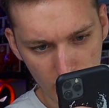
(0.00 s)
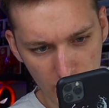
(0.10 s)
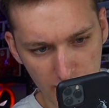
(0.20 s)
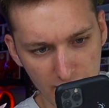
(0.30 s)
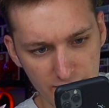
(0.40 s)

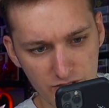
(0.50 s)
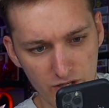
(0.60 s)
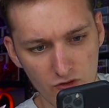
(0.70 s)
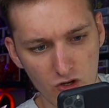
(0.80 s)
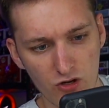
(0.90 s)
okay, so
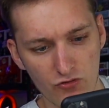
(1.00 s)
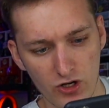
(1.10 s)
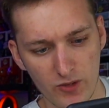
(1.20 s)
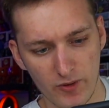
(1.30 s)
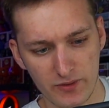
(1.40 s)
I've not got
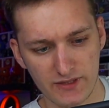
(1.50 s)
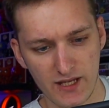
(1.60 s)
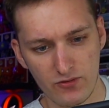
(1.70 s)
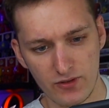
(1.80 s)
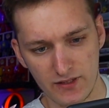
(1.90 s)
Rocky Pop because
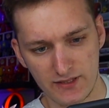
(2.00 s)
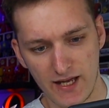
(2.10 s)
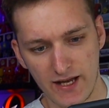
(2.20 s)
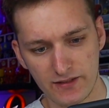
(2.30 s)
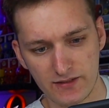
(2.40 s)
they were in the
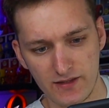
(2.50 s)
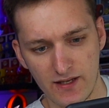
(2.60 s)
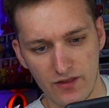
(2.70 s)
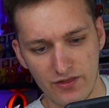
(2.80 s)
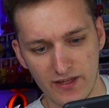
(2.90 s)
stacks, and
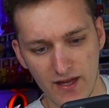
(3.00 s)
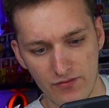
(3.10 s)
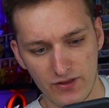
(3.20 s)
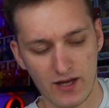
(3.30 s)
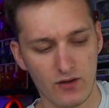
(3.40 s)
then I think
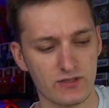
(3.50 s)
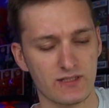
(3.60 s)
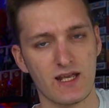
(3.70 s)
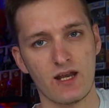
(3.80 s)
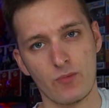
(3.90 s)
everything else
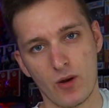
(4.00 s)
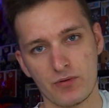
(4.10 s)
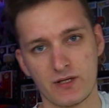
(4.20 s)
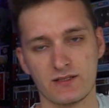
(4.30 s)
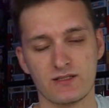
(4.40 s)
is in a pop
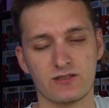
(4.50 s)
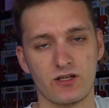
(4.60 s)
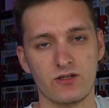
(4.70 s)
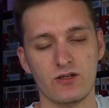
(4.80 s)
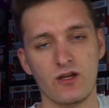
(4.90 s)
protector.
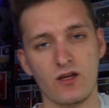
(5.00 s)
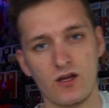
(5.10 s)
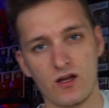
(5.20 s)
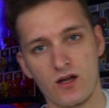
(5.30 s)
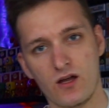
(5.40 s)
So
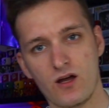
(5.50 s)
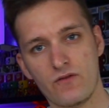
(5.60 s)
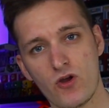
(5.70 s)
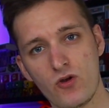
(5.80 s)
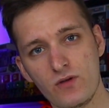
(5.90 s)

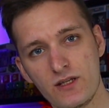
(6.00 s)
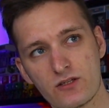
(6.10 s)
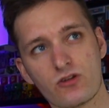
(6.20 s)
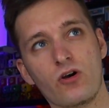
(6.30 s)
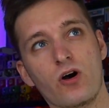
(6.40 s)
I've only
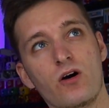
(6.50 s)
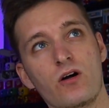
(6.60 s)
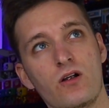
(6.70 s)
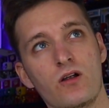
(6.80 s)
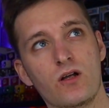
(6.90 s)
got
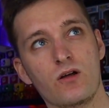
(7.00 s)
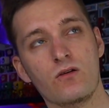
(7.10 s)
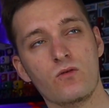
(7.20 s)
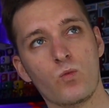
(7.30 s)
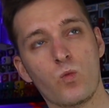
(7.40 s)

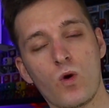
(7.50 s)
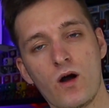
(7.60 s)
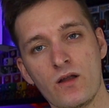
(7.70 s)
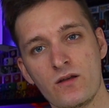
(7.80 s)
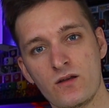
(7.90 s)

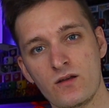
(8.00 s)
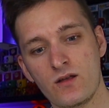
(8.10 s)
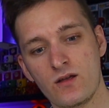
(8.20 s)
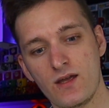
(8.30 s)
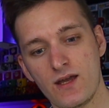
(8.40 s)
one
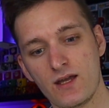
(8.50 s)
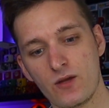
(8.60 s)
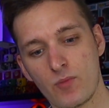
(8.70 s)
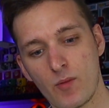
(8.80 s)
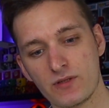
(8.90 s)
in a
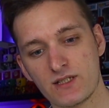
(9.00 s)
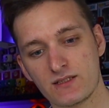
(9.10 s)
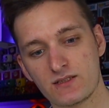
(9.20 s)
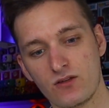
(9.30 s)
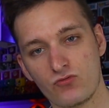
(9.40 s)
pop
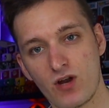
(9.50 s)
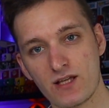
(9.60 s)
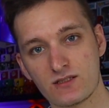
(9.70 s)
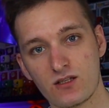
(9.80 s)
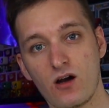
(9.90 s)
protector, the
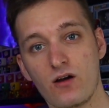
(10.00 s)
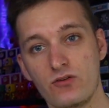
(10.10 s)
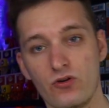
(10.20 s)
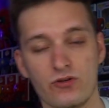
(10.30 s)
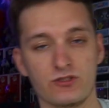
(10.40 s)
rest are
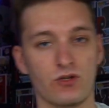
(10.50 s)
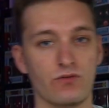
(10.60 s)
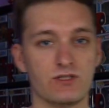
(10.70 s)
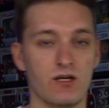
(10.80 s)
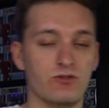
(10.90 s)
not. So
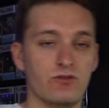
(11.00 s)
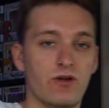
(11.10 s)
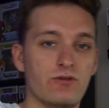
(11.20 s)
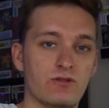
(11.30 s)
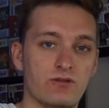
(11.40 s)
obviously I'll do
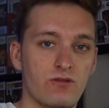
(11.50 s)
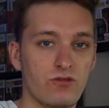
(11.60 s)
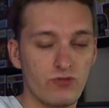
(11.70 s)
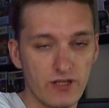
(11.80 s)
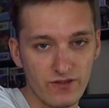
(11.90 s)
those
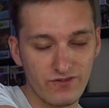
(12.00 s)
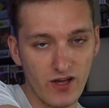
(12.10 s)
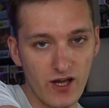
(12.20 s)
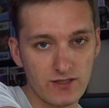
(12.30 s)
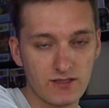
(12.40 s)
3
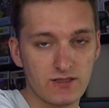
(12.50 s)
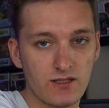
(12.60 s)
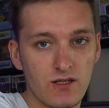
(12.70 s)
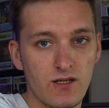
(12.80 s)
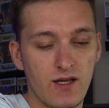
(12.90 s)
first.
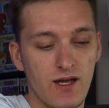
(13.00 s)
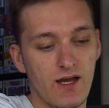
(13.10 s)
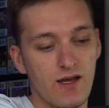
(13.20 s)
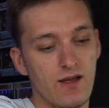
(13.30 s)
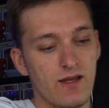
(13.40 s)

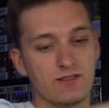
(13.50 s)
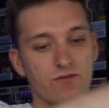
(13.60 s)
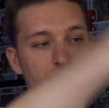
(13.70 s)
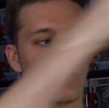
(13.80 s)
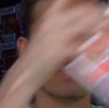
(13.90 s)
Let's have
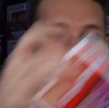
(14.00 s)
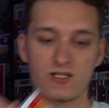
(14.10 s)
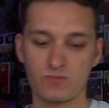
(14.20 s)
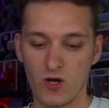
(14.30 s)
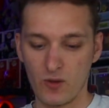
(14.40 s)
a look at the
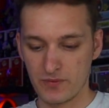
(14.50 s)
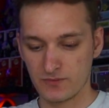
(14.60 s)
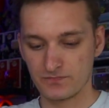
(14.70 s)
first pop.